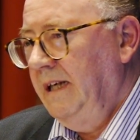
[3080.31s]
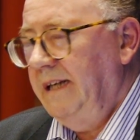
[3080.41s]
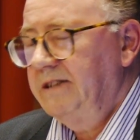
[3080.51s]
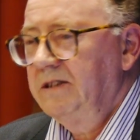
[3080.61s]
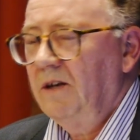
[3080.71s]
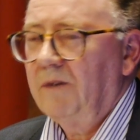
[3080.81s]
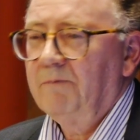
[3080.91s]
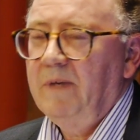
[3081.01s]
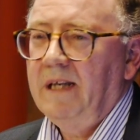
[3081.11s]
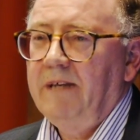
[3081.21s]
it's
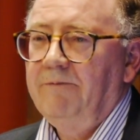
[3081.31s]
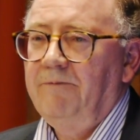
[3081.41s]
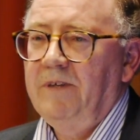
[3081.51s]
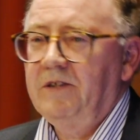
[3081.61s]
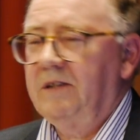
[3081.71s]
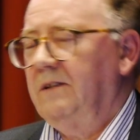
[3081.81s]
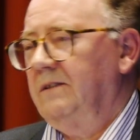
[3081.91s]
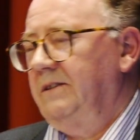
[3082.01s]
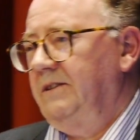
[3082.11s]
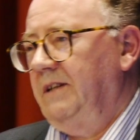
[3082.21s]
not merely
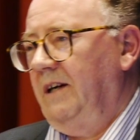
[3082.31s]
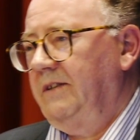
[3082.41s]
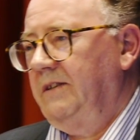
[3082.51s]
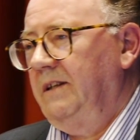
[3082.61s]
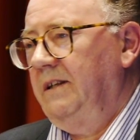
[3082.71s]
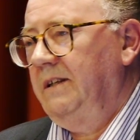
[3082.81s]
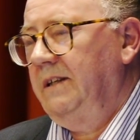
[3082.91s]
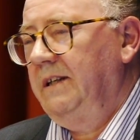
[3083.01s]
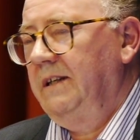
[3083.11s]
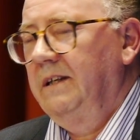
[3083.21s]
physical disaster that
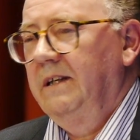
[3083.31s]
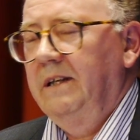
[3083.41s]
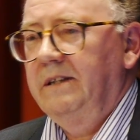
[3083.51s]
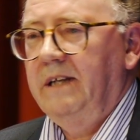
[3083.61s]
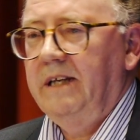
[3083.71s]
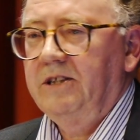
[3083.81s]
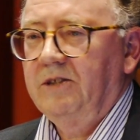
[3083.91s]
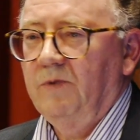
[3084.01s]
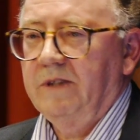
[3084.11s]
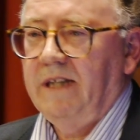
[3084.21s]
the
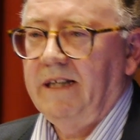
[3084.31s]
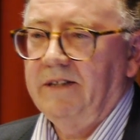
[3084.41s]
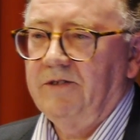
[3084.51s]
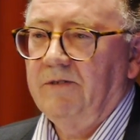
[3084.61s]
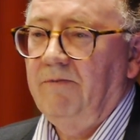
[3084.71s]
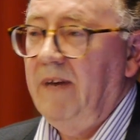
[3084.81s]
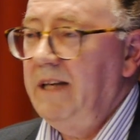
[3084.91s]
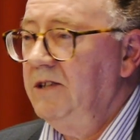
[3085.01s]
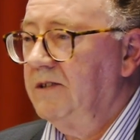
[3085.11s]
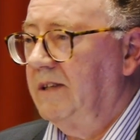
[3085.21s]
nature will take its
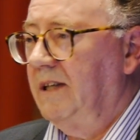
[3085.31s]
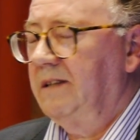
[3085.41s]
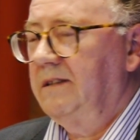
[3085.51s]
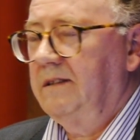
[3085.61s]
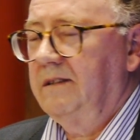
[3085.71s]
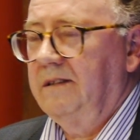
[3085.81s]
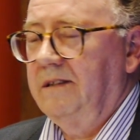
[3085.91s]
revenge on us,